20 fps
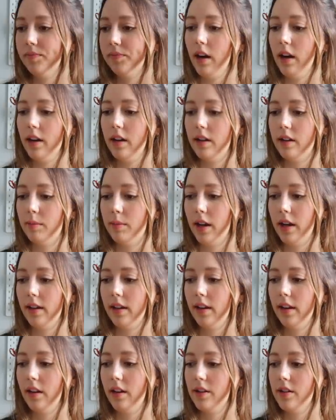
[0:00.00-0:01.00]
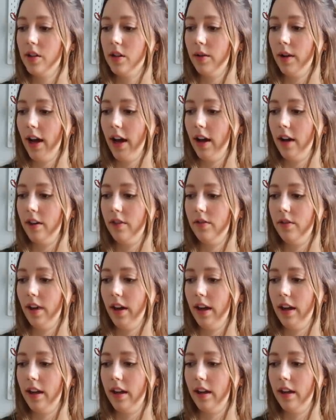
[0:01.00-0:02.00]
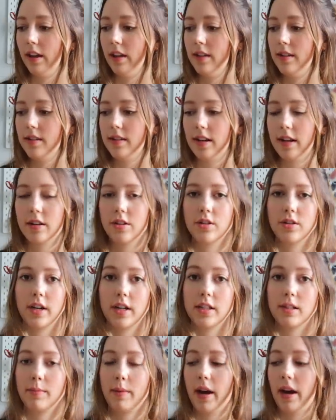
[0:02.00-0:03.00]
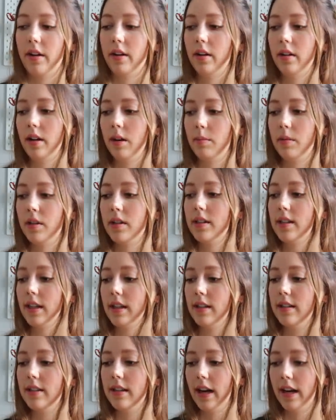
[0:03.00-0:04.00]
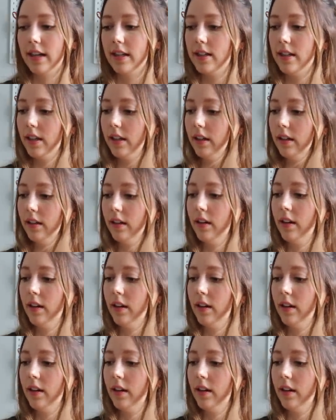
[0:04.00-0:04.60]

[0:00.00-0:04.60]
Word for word: Um, and then they also have a sundress pattern number 619.